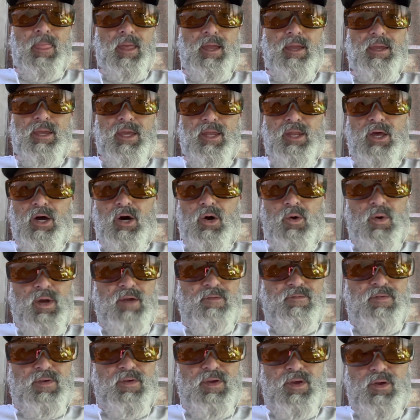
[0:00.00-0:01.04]
You know,
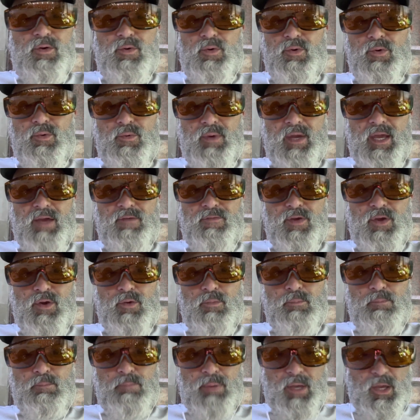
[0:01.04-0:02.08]
if you
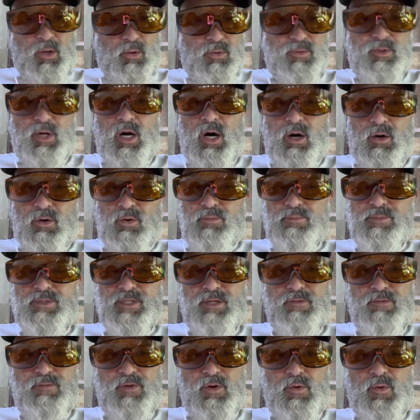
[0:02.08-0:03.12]
build homes,
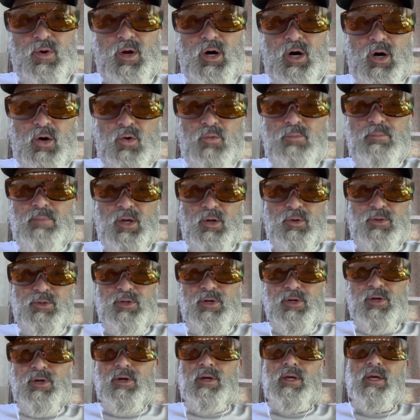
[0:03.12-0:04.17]
if you're a home
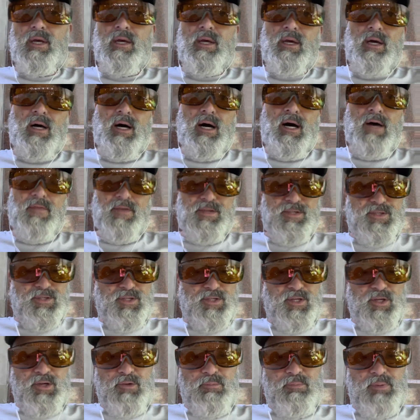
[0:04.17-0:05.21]
builder, this is
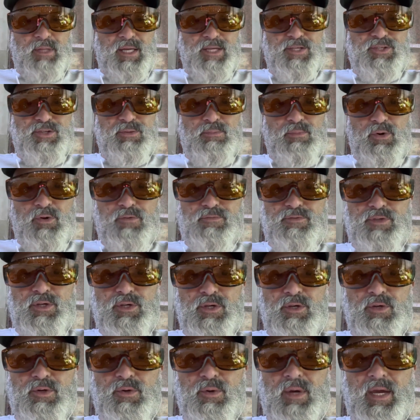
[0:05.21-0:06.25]
a good place to move
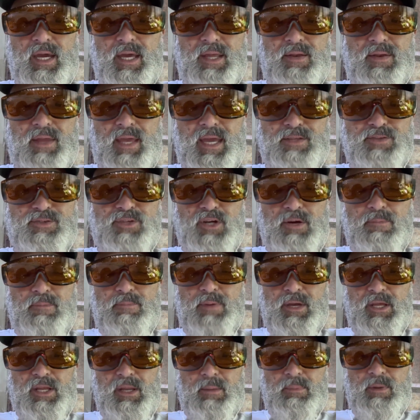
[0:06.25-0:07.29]
to and start
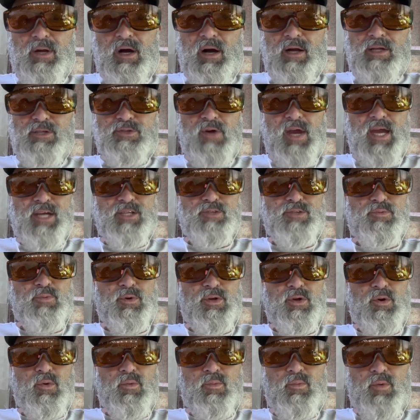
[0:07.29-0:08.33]
picking up contracts
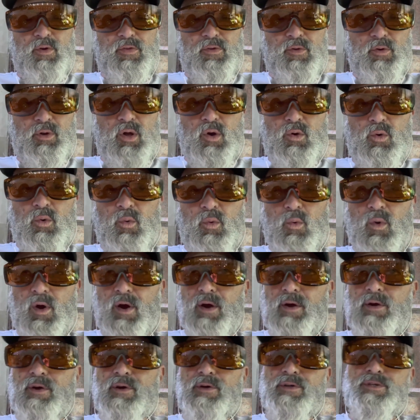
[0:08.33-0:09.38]
with your local
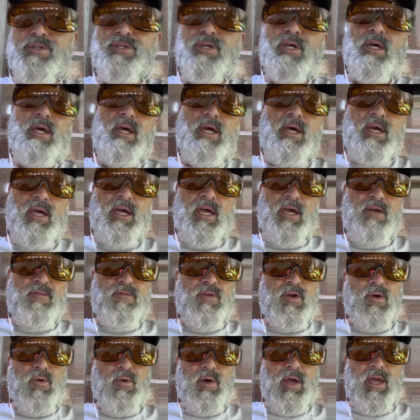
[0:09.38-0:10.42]
workers. If
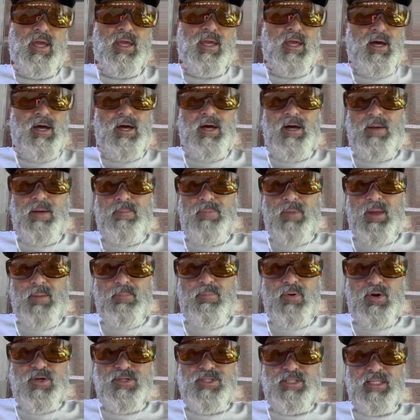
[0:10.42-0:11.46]
you're a
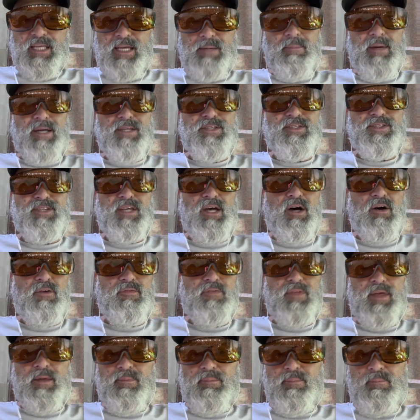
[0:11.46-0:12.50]
person like myself
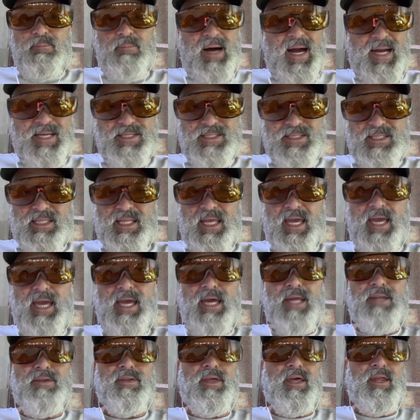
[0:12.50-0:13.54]
that buys
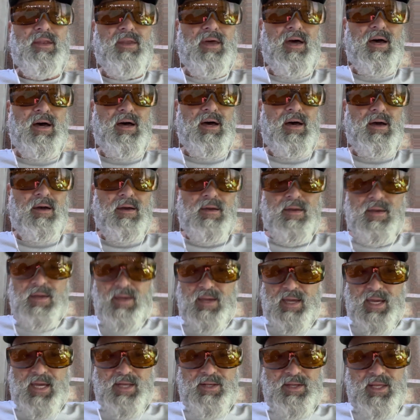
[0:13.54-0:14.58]
land
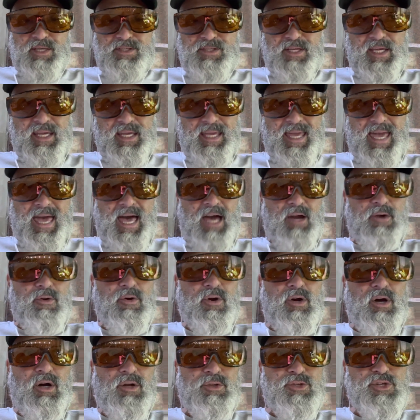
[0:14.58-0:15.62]
and is in
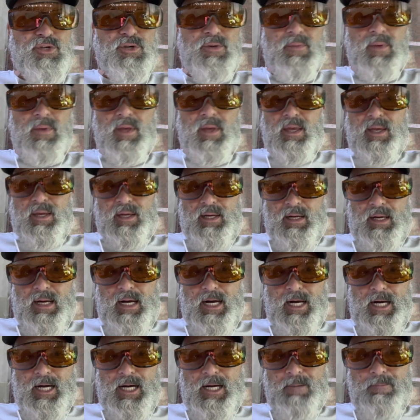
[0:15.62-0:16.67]
agriculture,
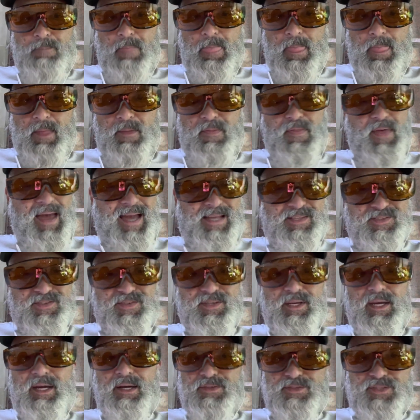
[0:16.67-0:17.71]
that's
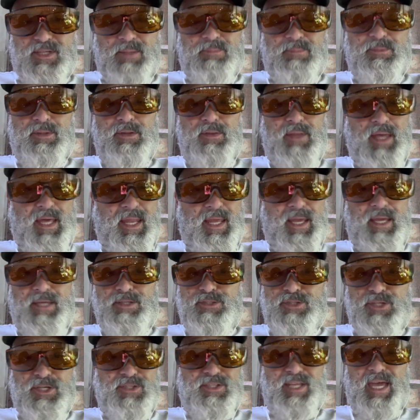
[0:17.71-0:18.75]
something that
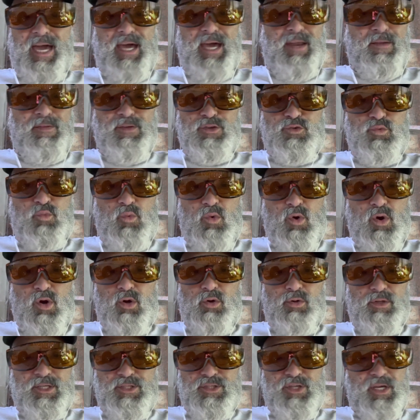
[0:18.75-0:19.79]
is just out of this
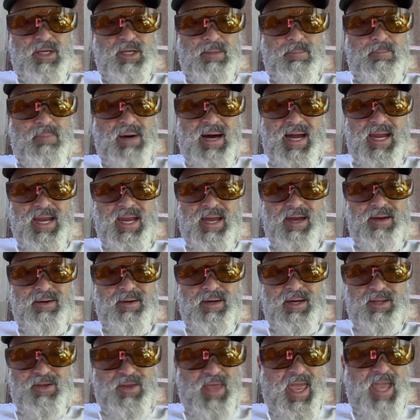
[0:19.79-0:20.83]
world, because you can buy
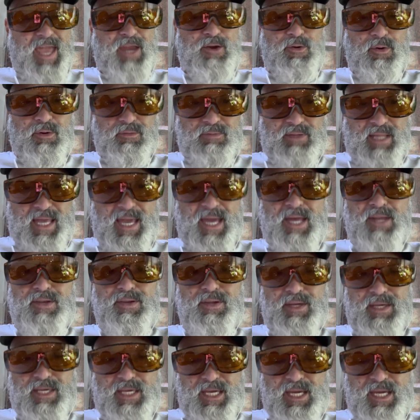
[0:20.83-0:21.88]
an acre of
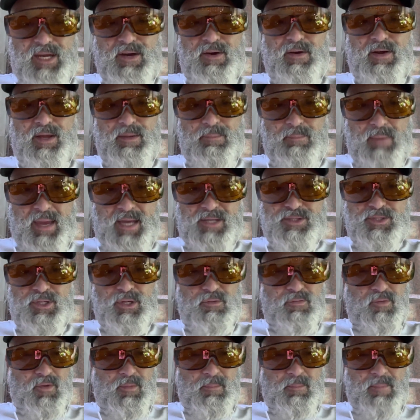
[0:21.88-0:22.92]
land here in Mexico
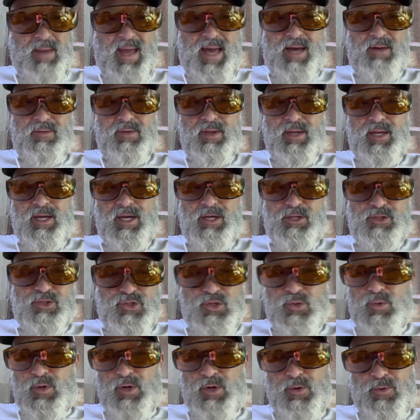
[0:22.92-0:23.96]
for about
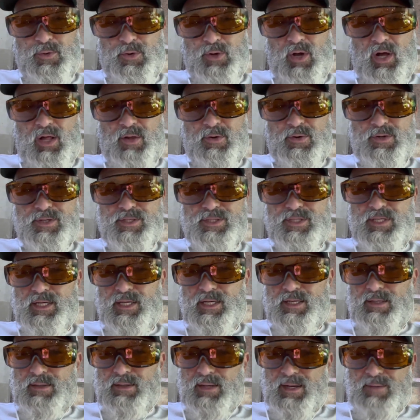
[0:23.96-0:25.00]
$200
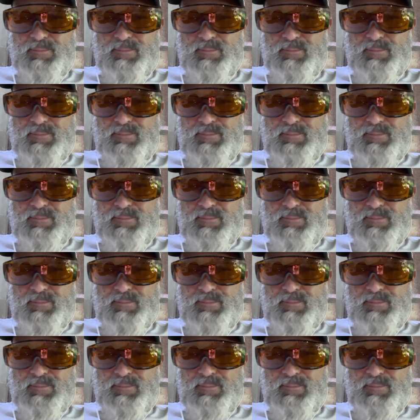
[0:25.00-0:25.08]
to